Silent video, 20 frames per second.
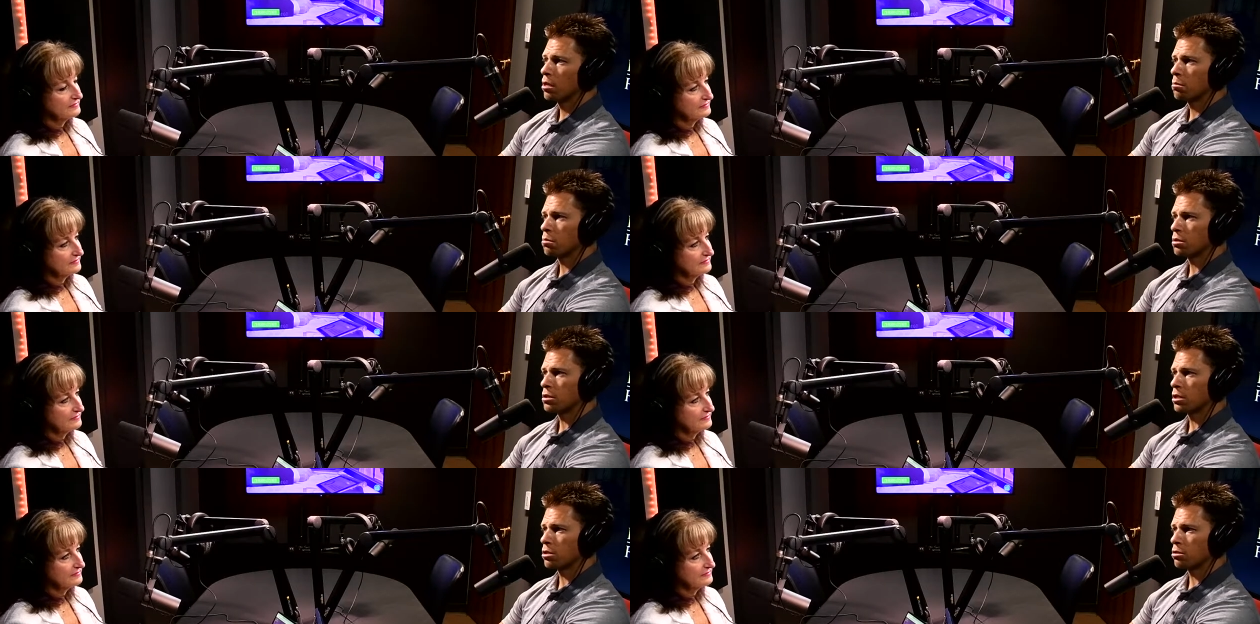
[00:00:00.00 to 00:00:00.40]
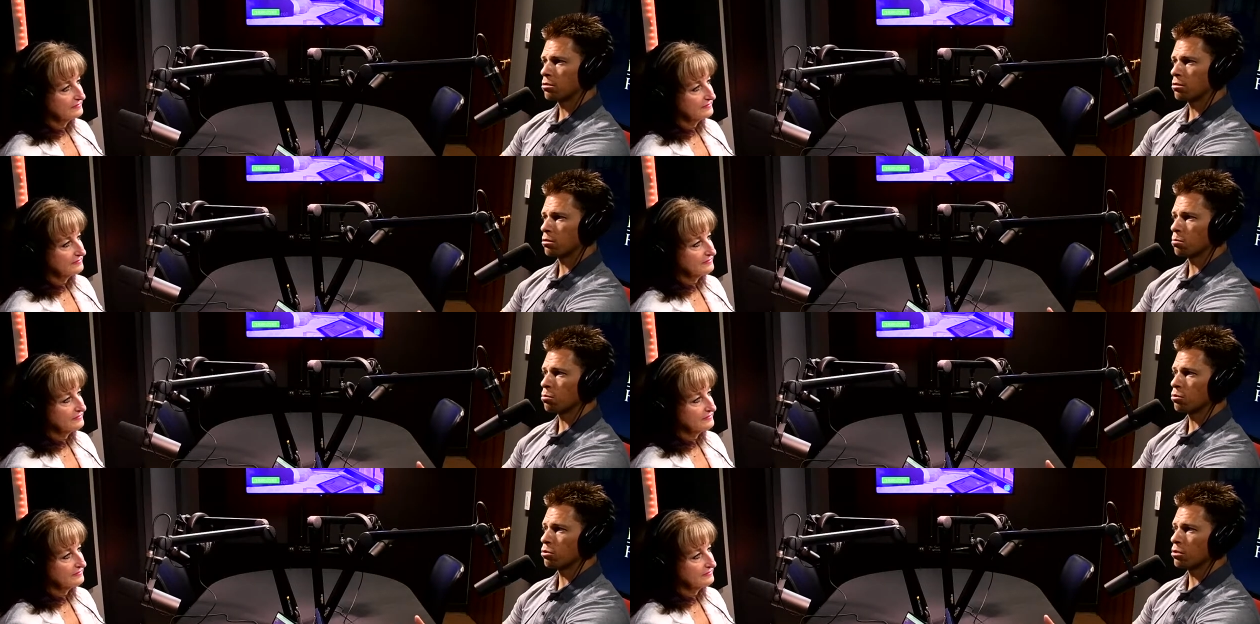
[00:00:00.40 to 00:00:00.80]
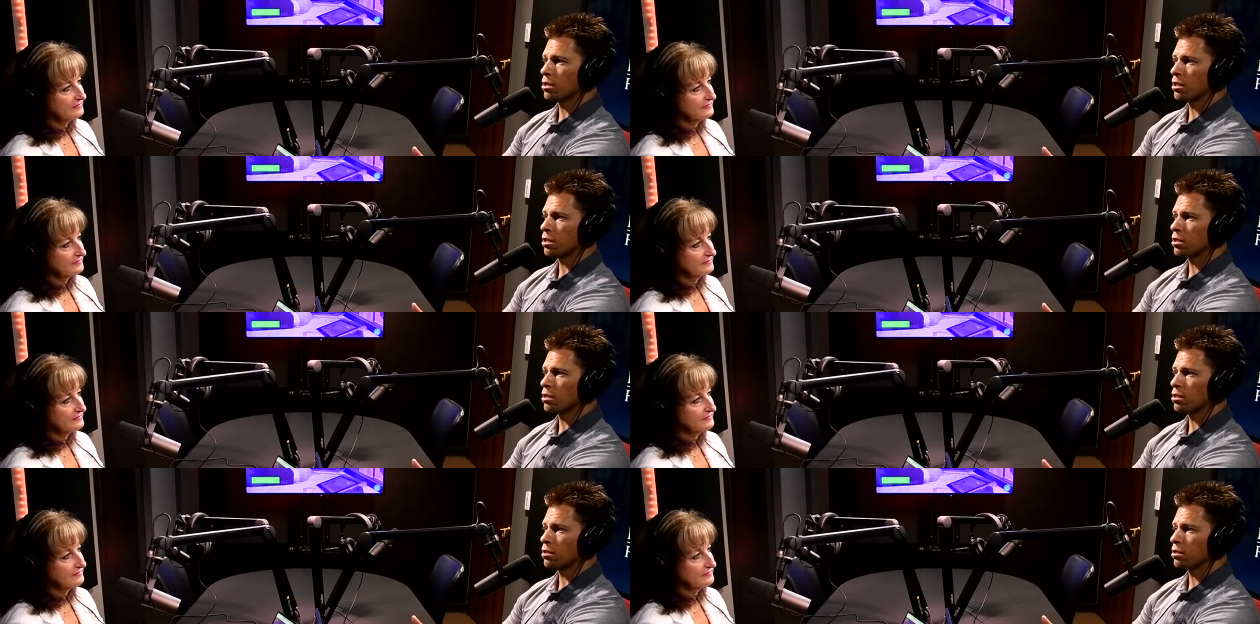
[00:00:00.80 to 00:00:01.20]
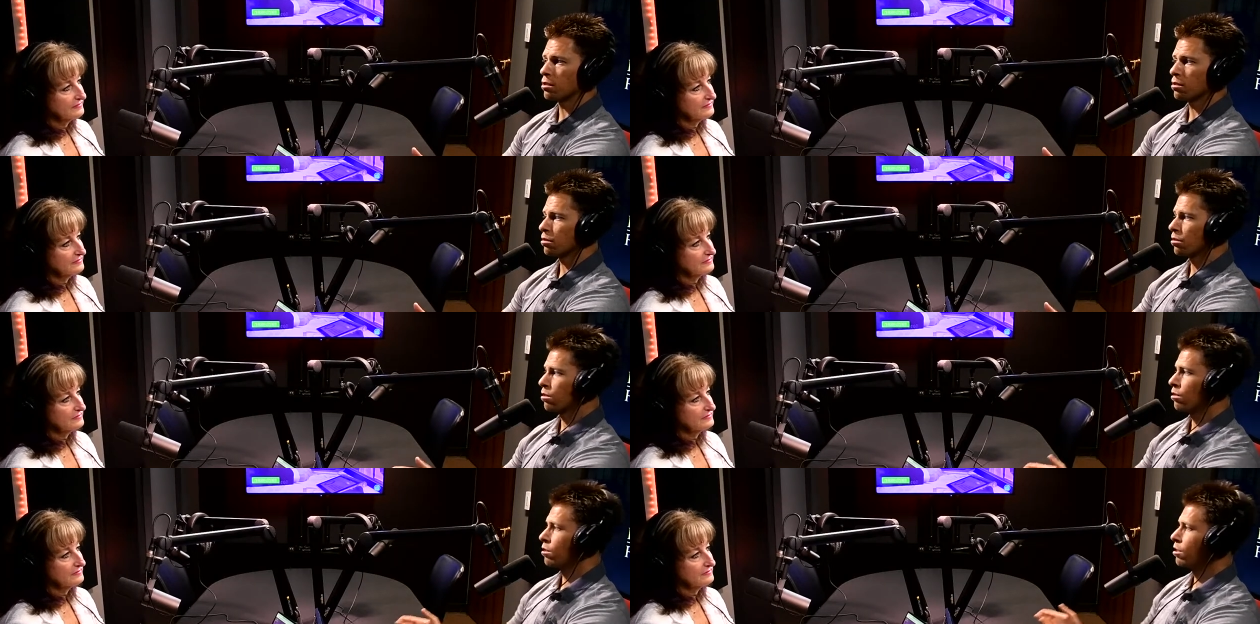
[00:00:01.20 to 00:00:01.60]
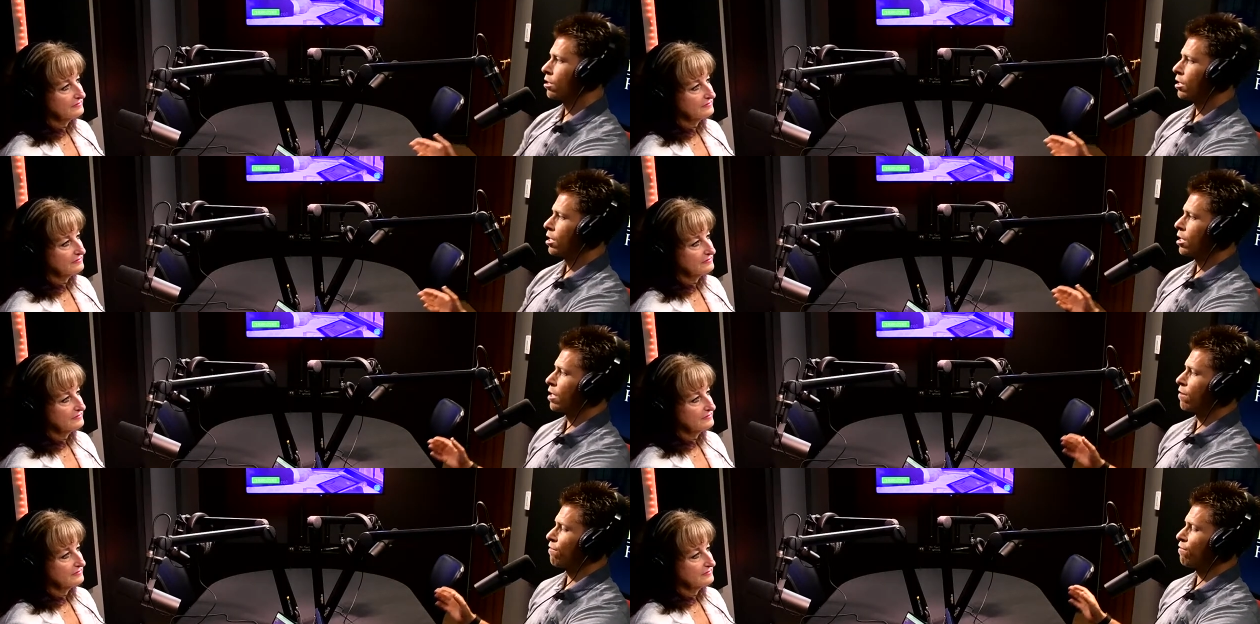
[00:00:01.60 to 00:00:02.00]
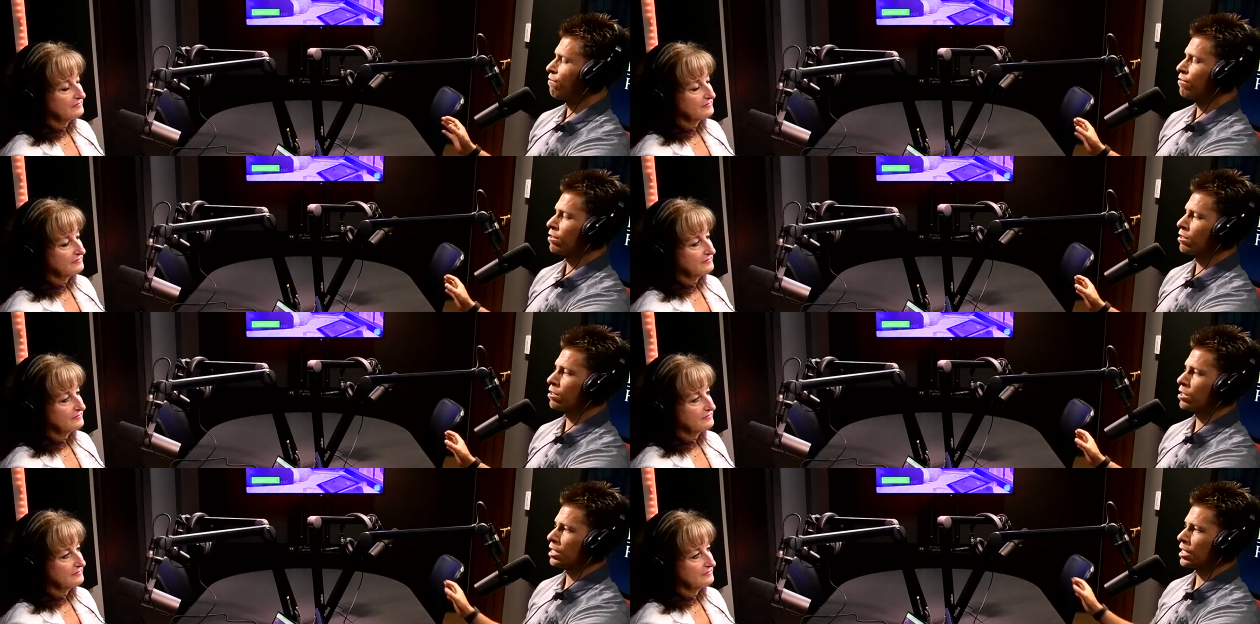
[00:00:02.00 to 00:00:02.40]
Speaker 1: potentially bring in and fill